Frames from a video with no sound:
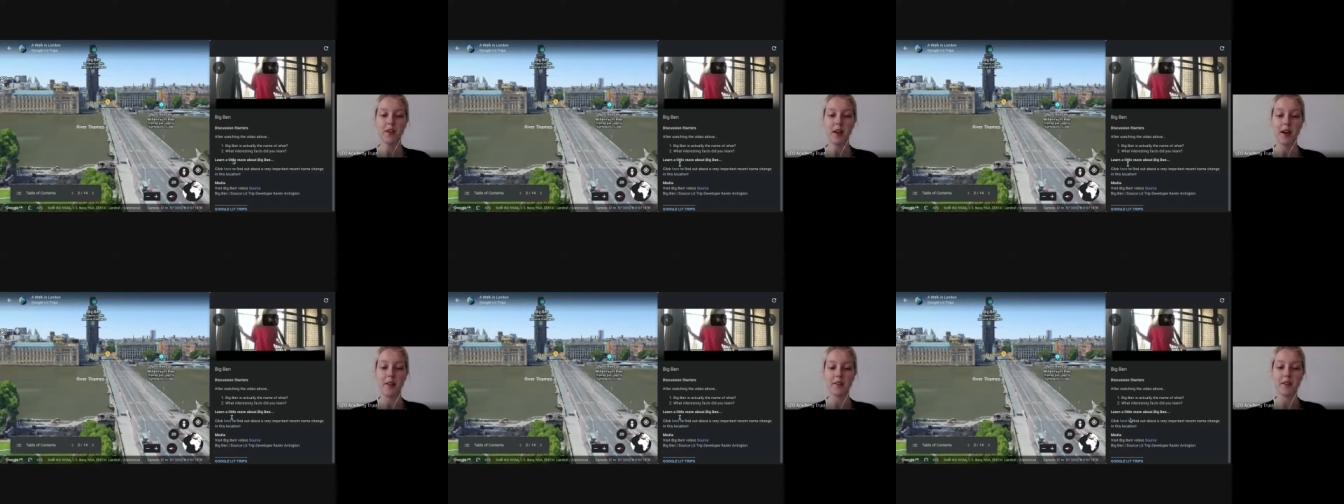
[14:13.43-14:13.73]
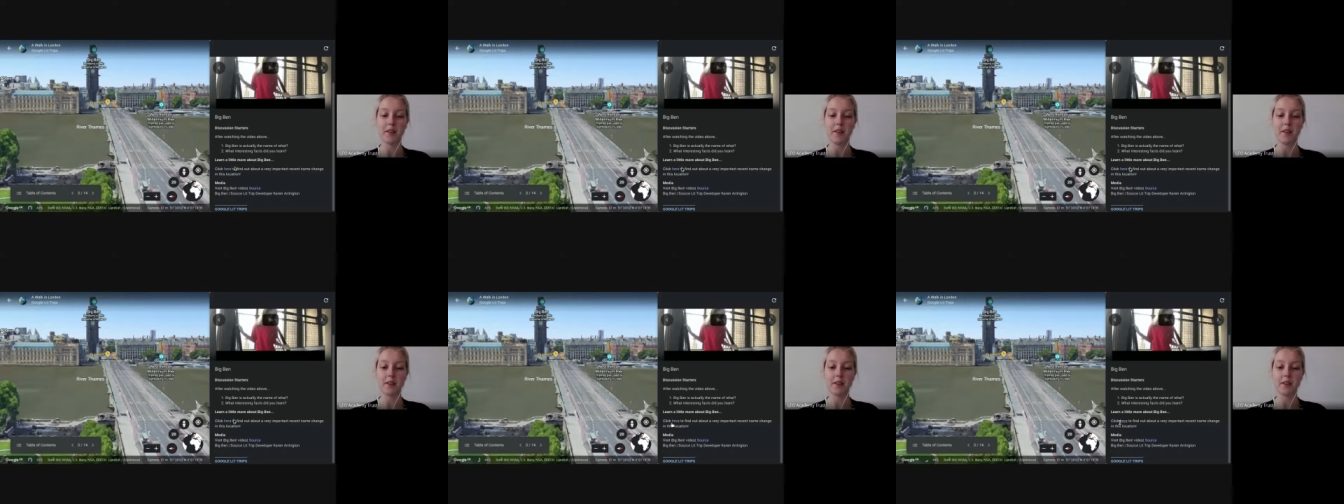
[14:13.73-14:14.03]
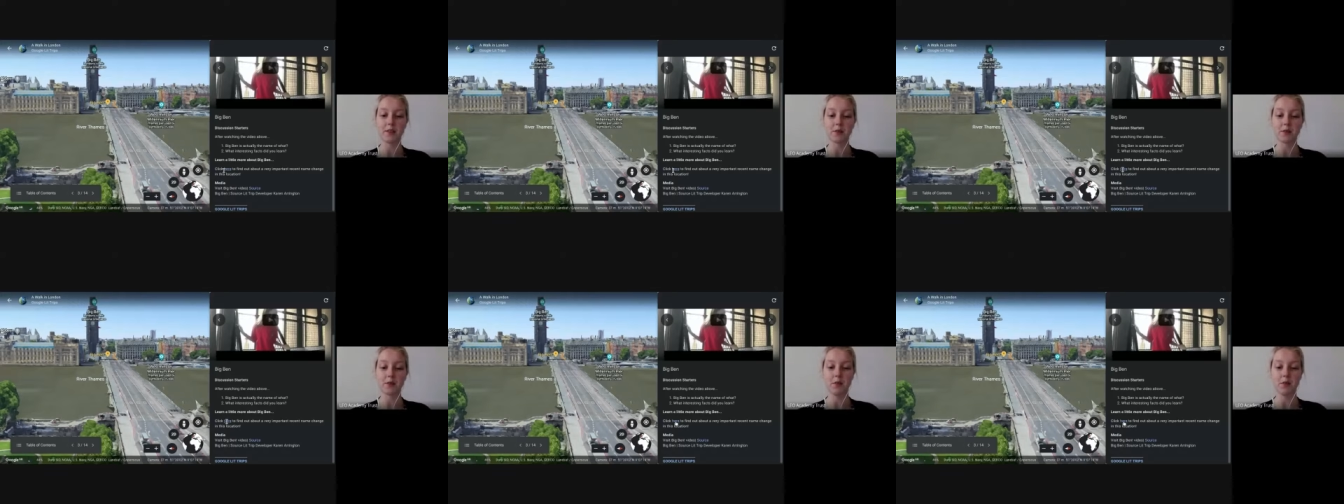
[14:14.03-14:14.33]
and then there's
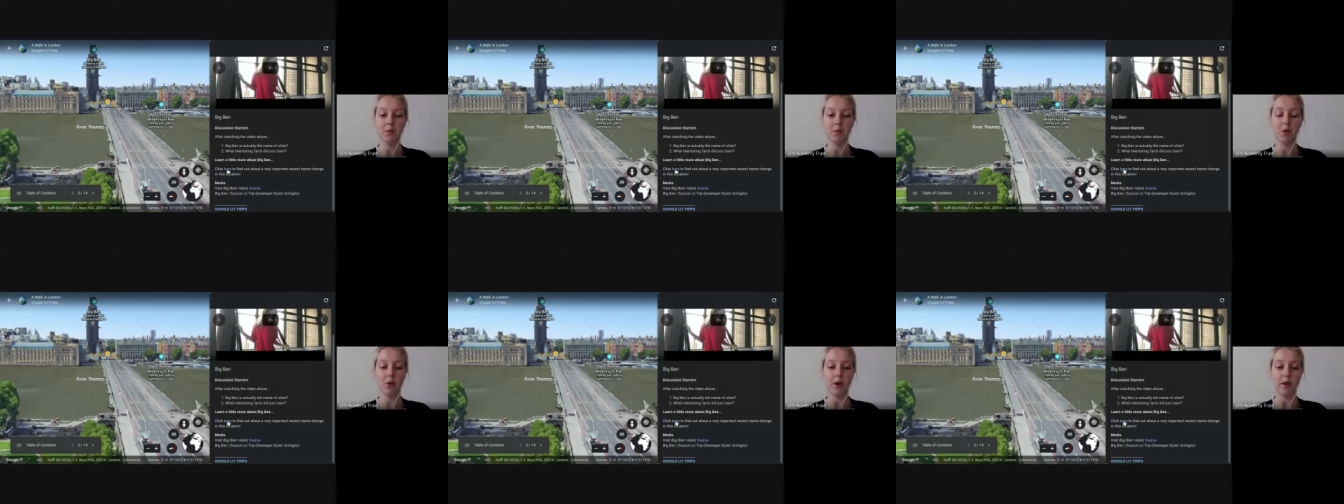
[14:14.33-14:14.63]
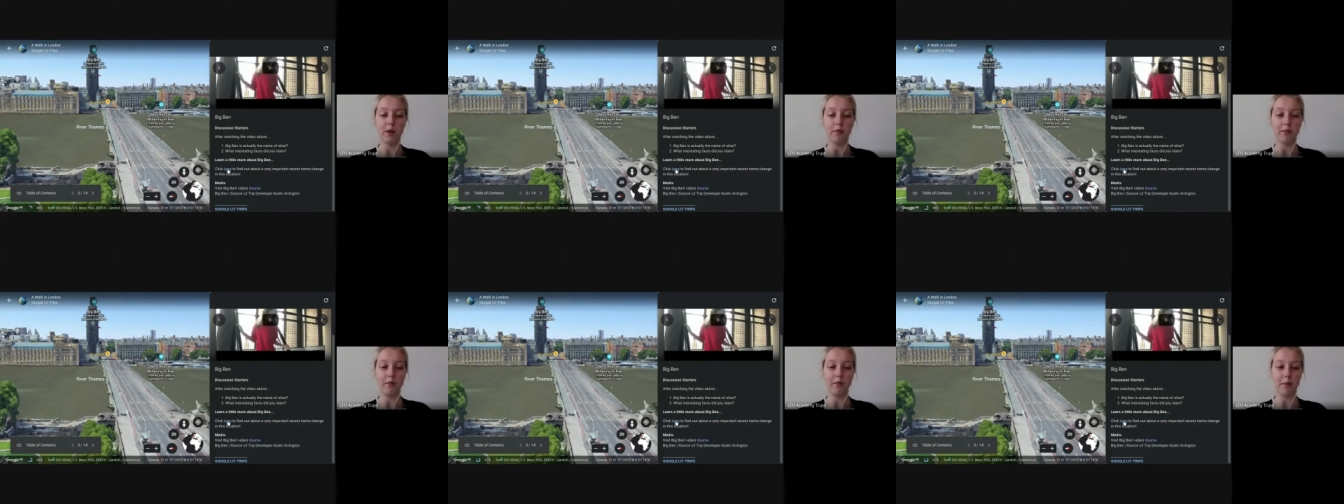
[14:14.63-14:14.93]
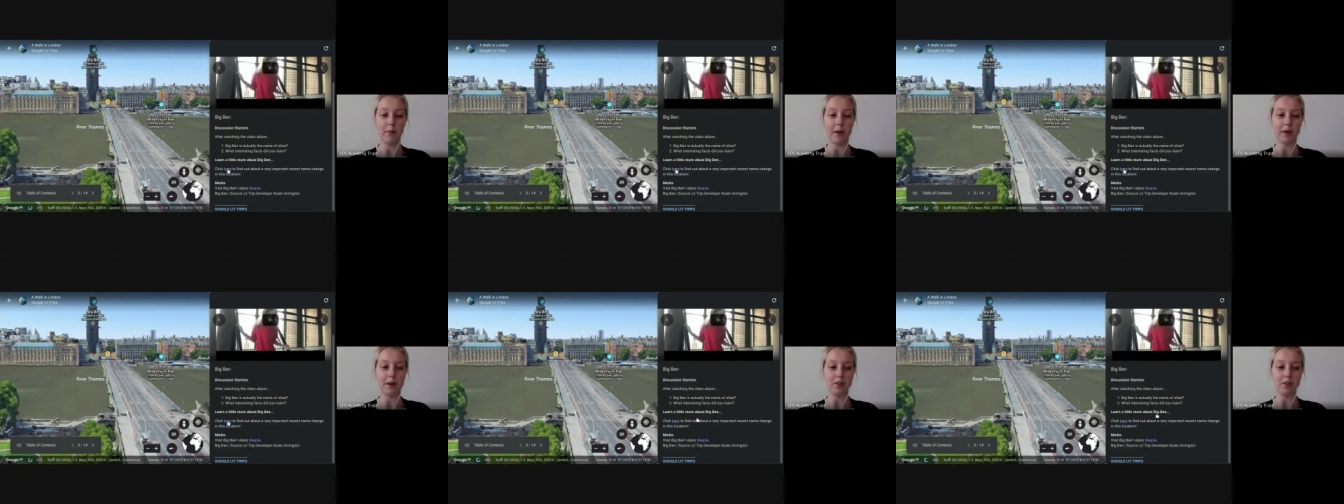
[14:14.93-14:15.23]
also more
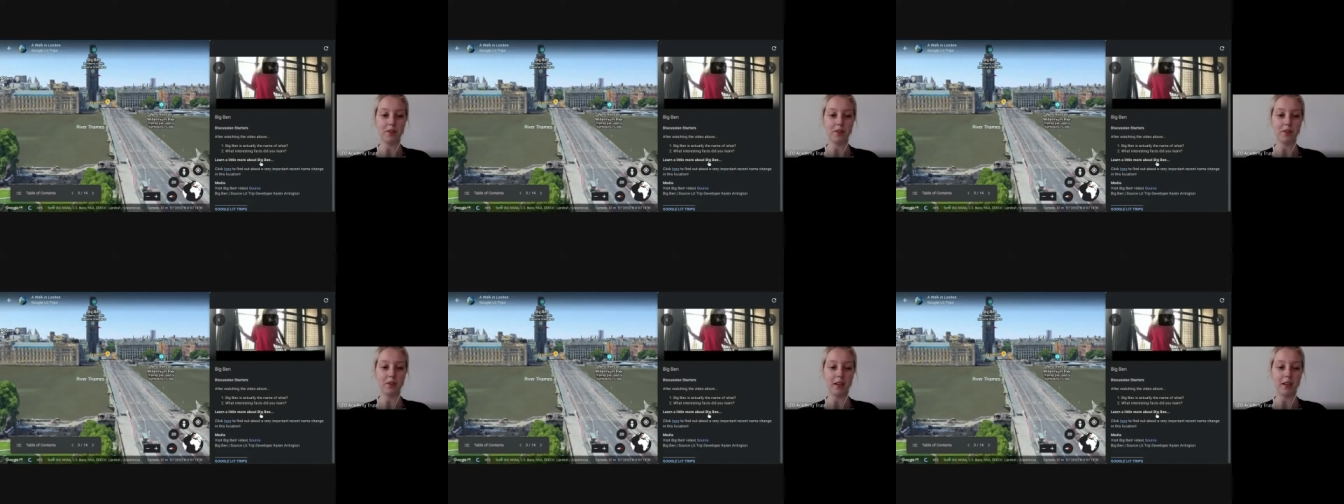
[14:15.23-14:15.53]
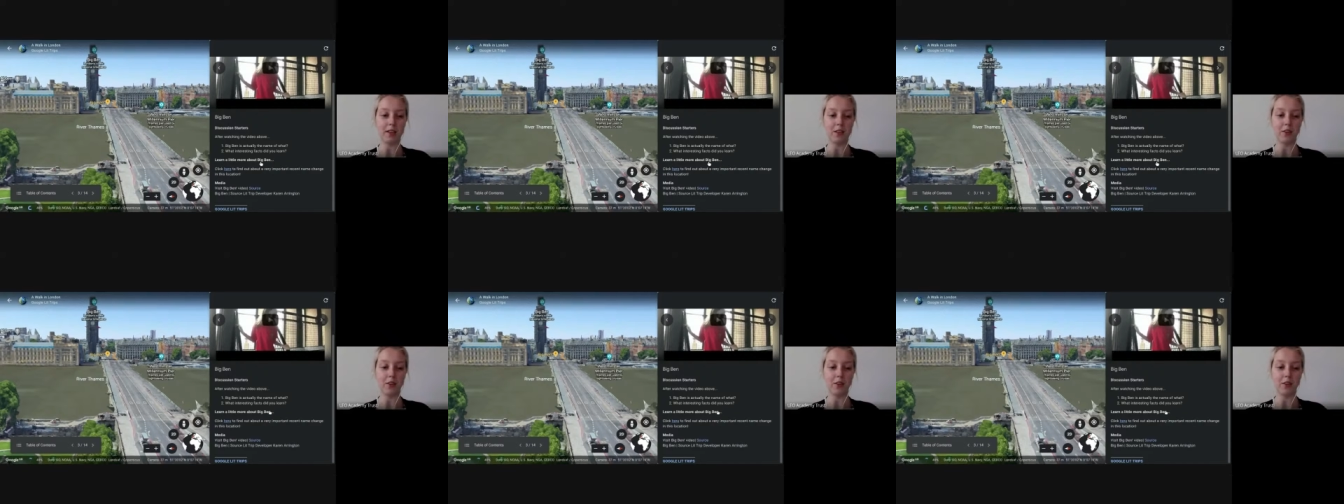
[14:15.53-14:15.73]
information here